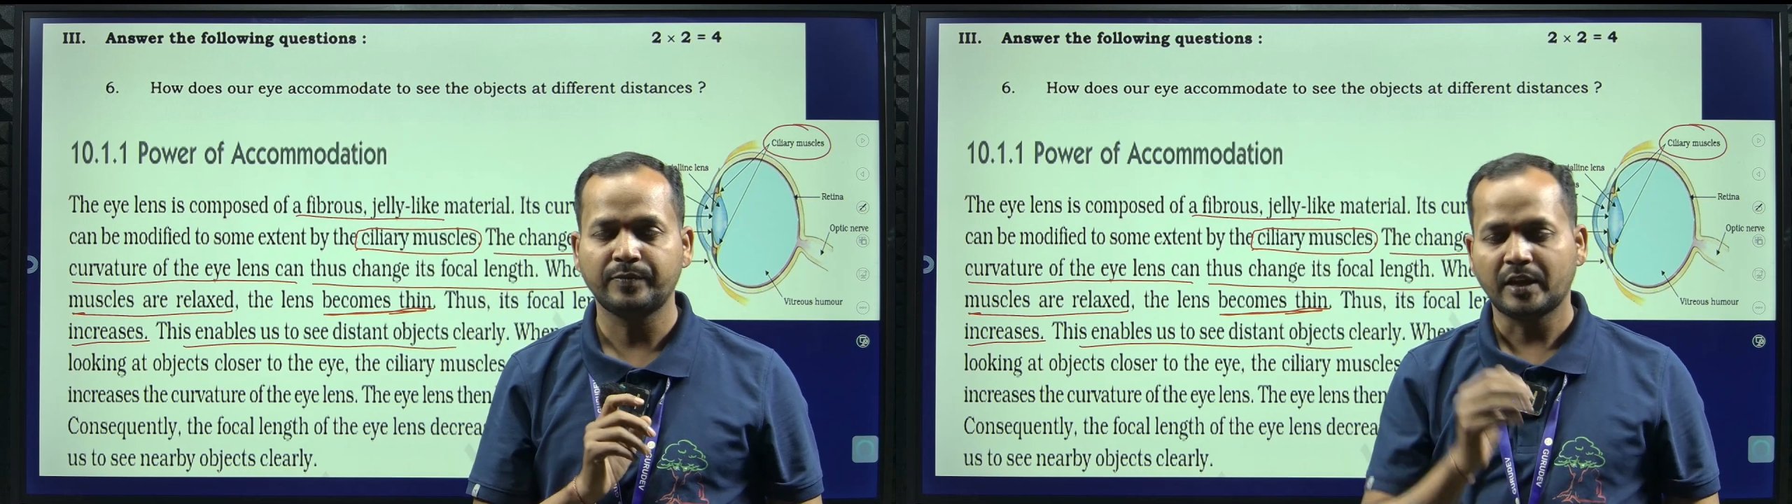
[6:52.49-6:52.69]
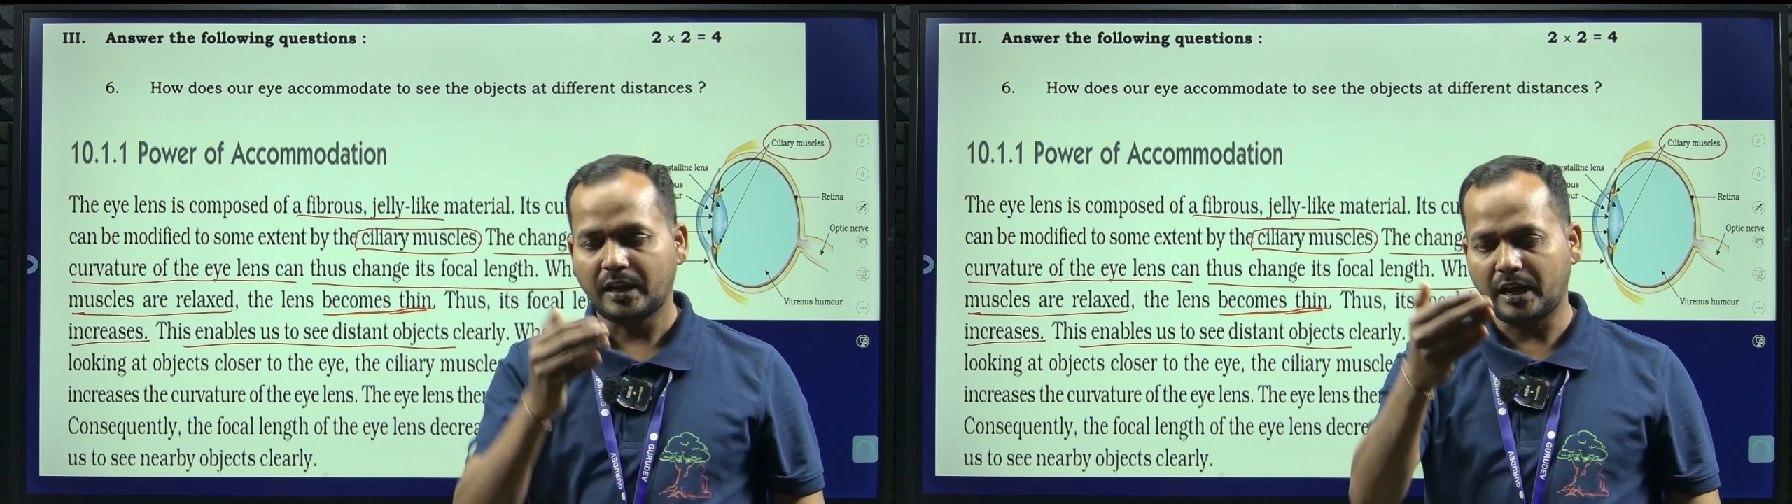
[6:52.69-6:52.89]

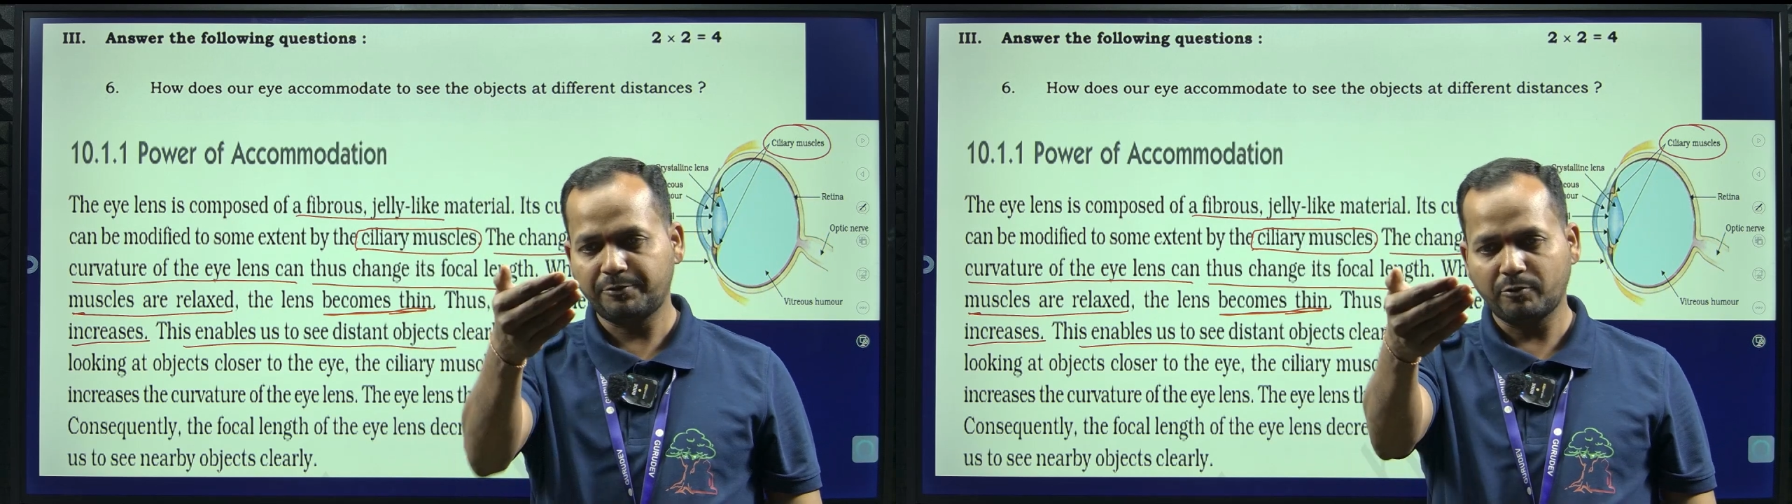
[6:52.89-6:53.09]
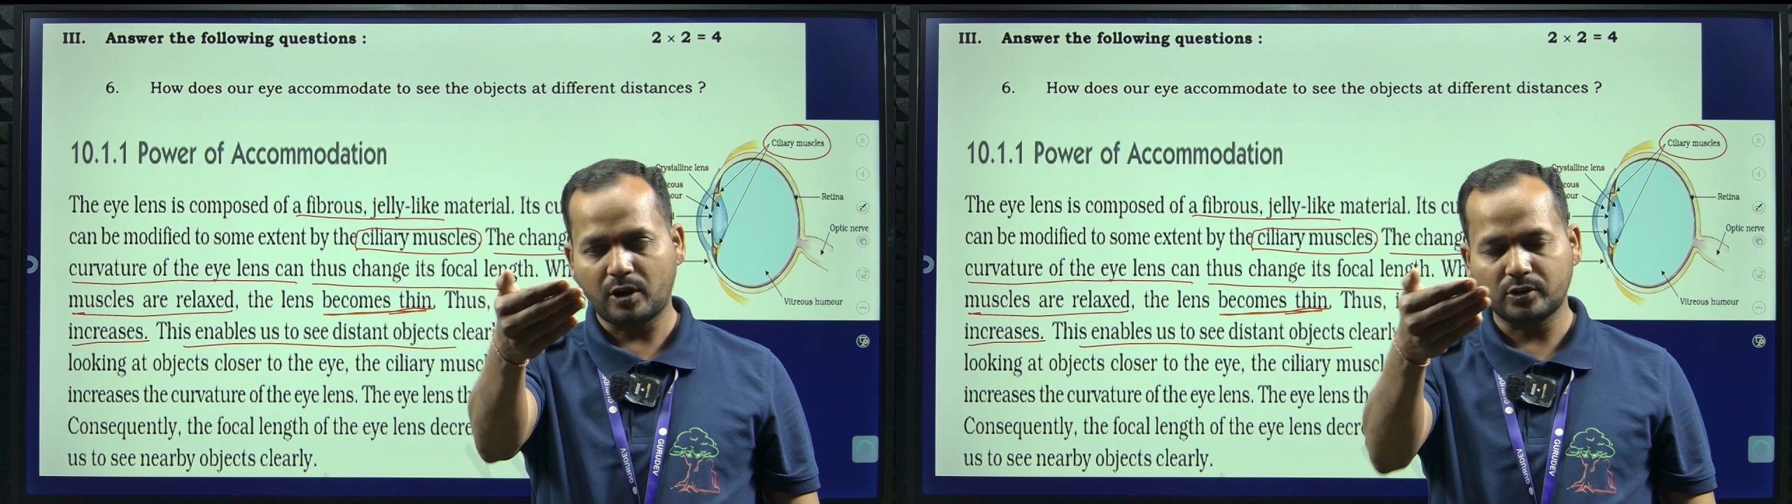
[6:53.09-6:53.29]
And if you
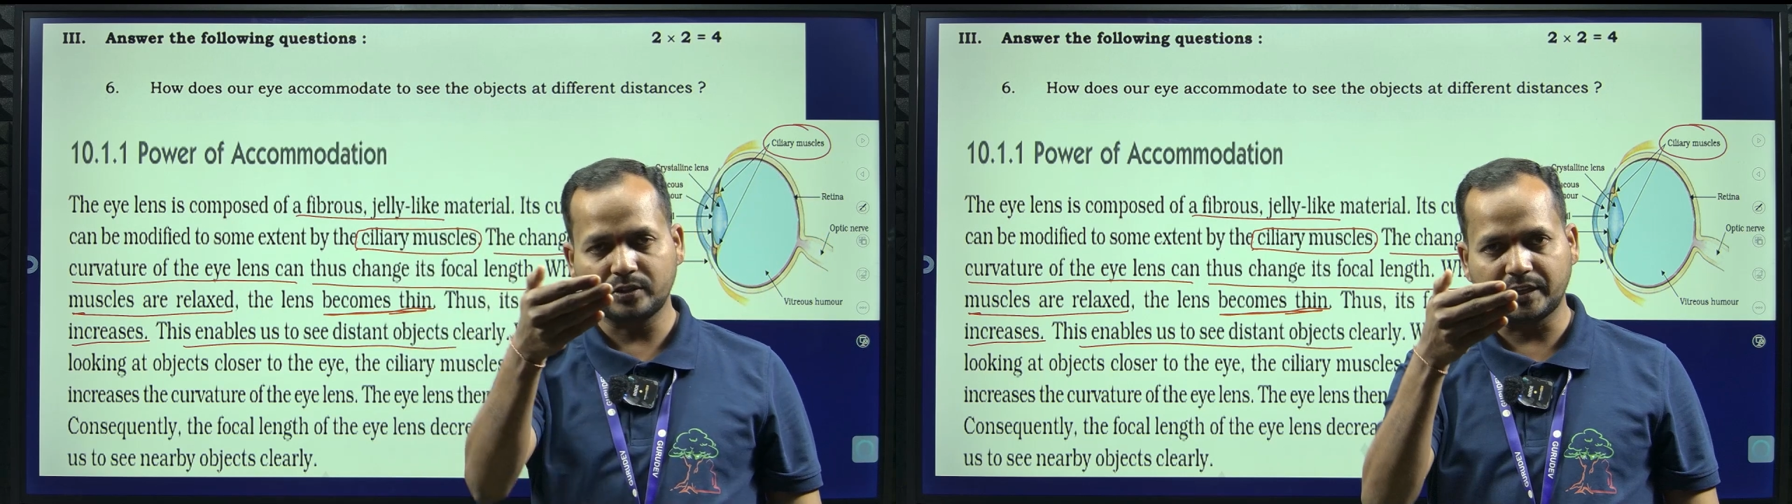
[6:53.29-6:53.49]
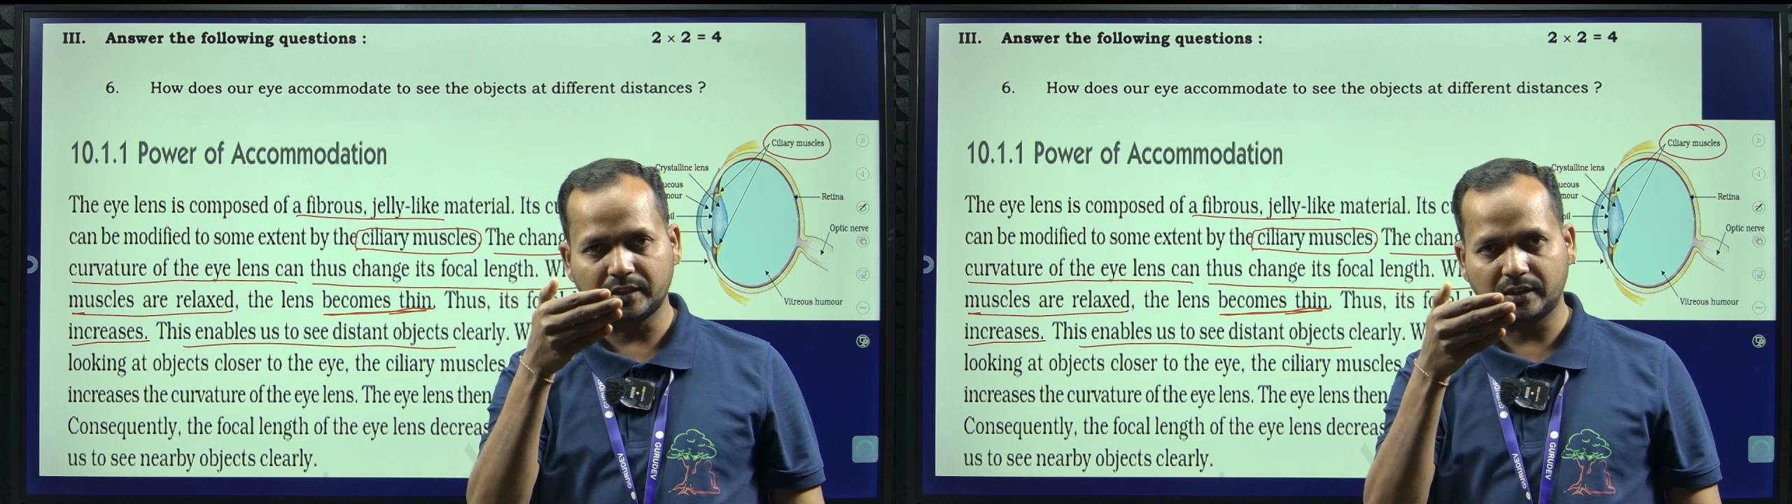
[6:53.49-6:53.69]
want
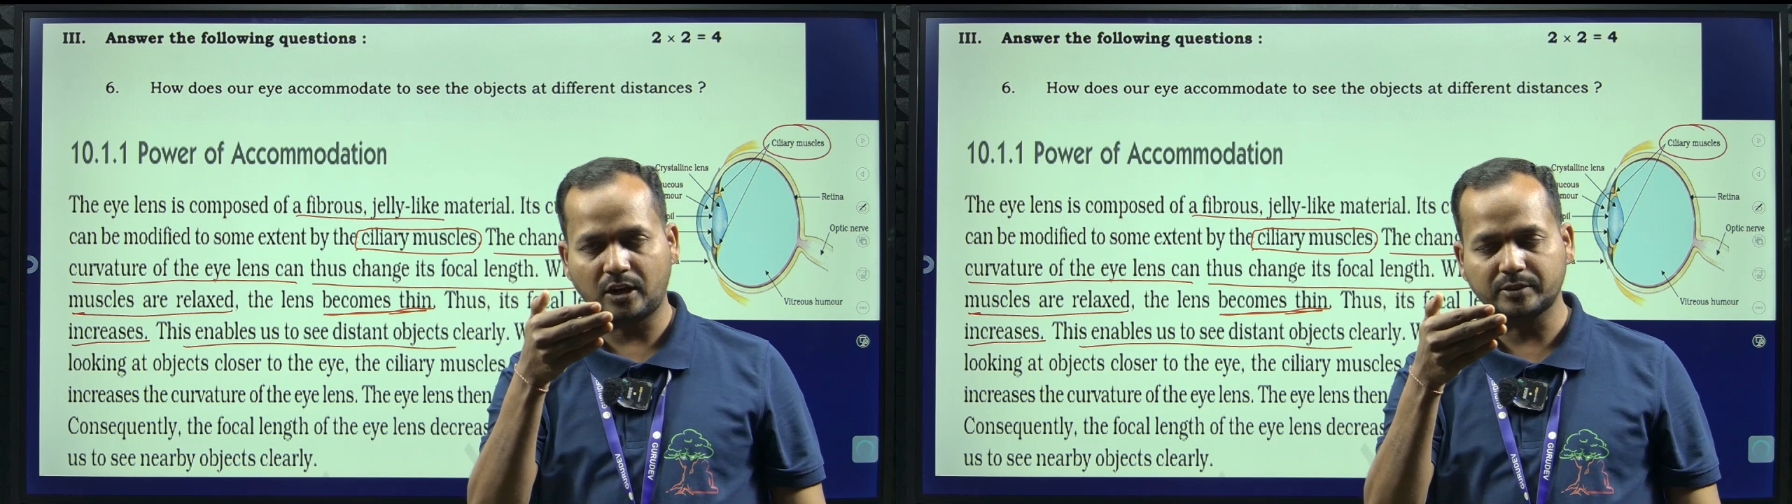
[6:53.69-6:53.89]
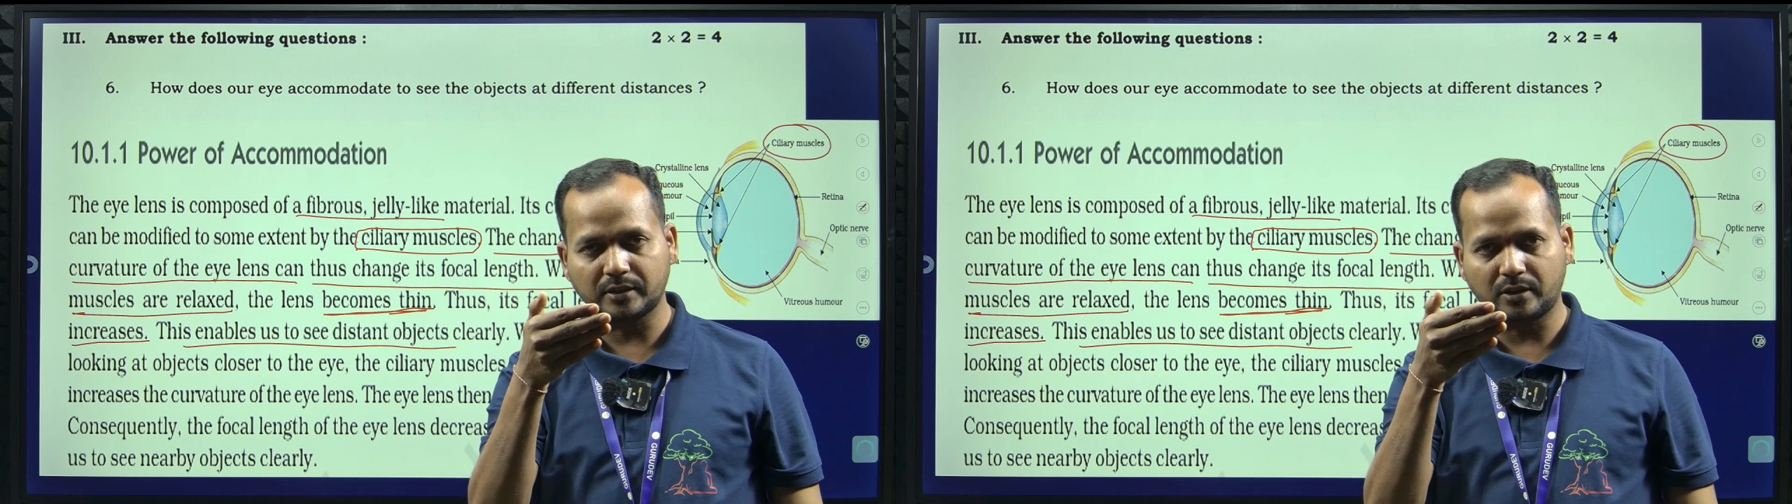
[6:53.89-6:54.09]

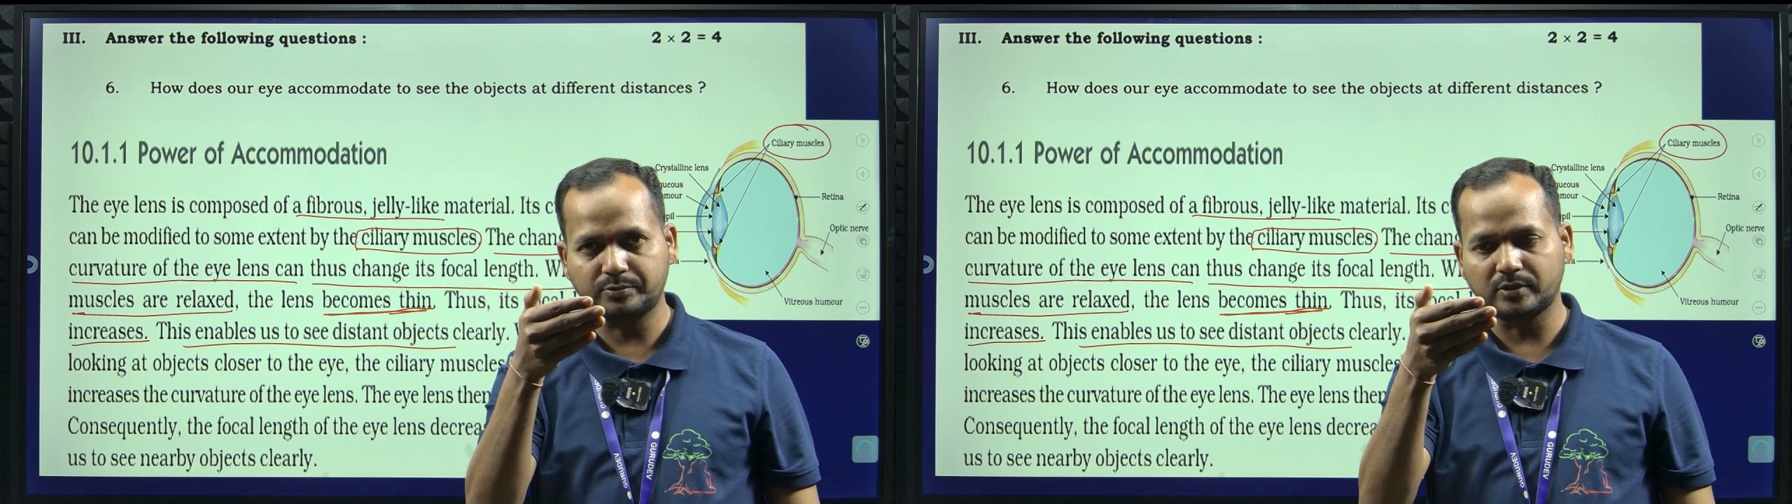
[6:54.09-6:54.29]
to